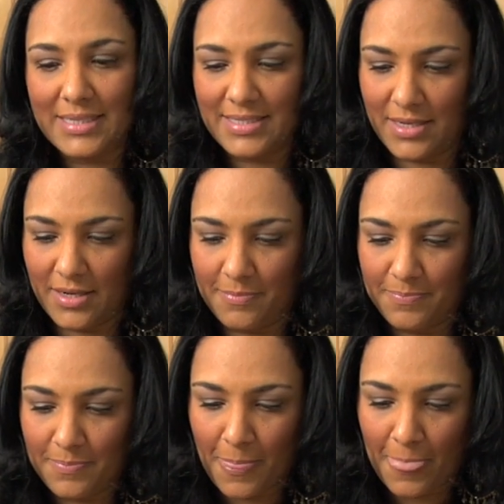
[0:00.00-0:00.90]
did.
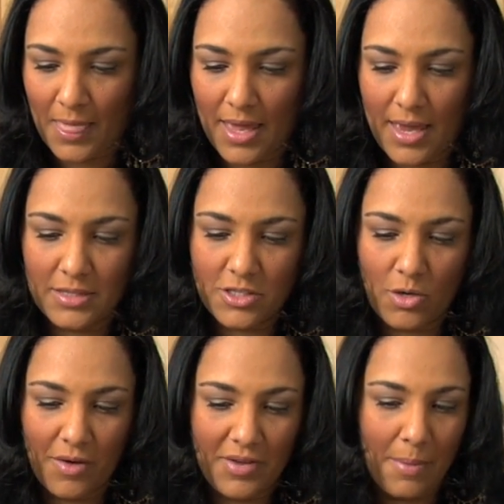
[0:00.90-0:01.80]
And so
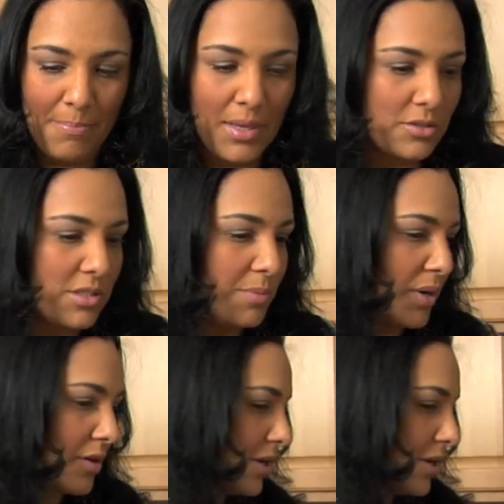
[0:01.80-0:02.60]
I've got melted butter